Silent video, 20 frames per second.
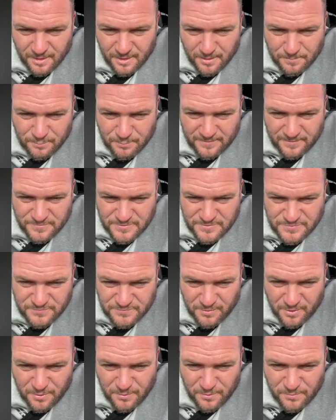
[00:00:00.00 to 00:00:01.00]
Breakfast
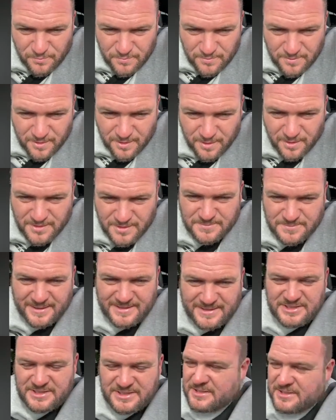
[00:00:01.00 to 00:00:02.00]
roll to
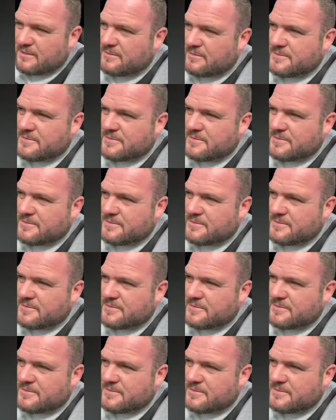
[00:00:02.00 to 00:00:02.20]
Manchester.